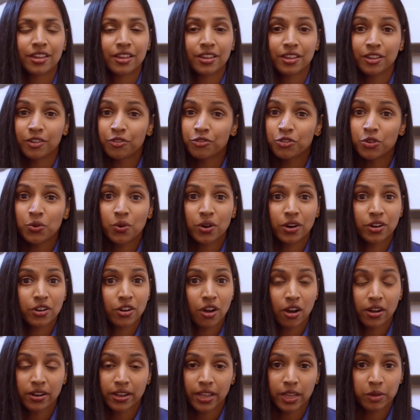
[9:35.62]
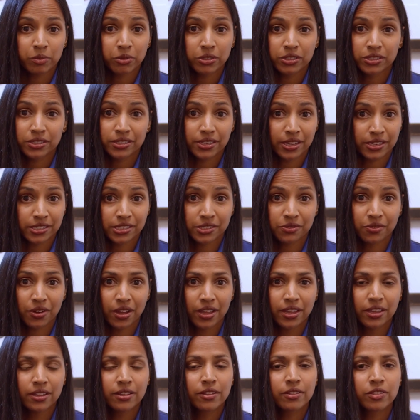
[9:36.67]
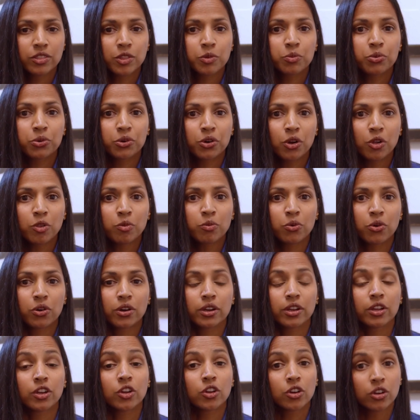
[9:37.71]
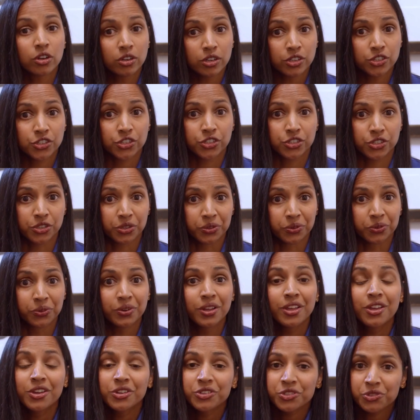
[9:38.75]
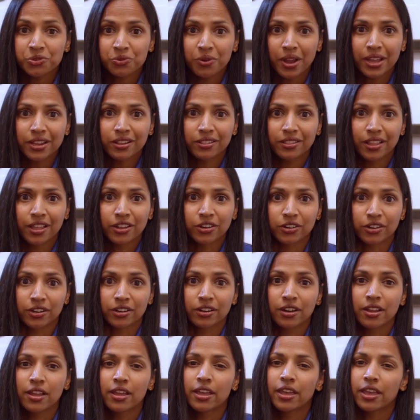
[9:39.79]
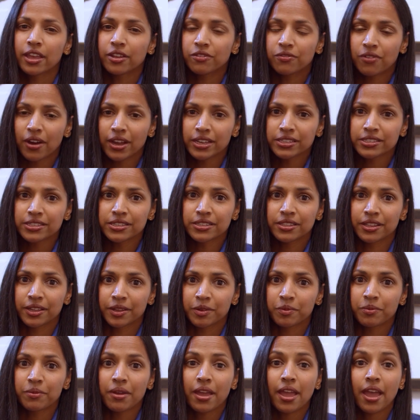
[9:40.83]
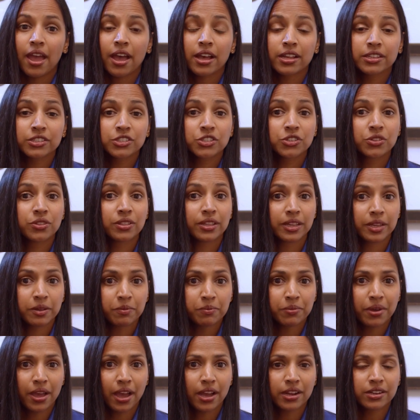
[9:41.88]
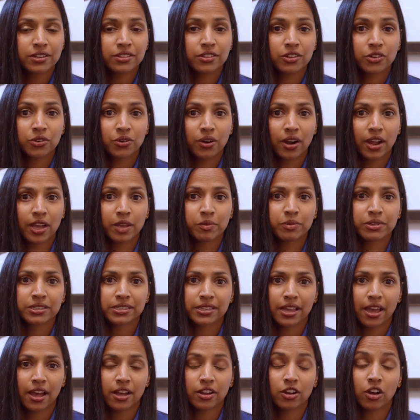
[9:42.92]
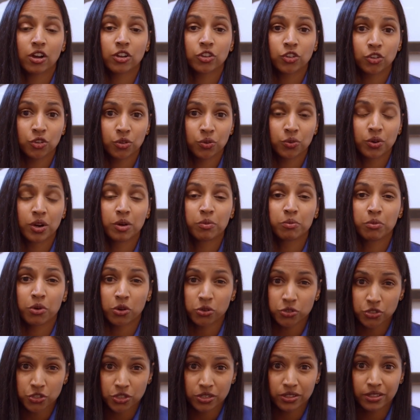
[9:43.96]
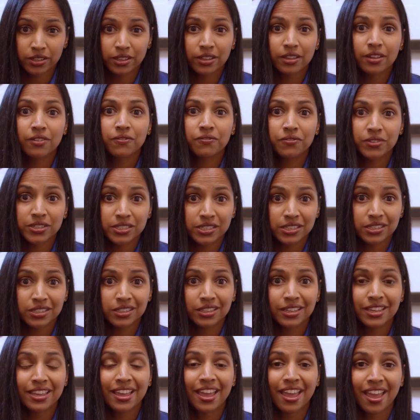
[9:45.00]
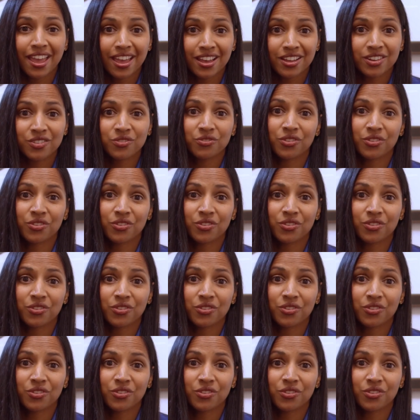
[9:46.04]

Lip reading: If you are not able to testify, the parole board encourages you to write a letter advising them as to the impact the crime has had on you emotionally, physically, and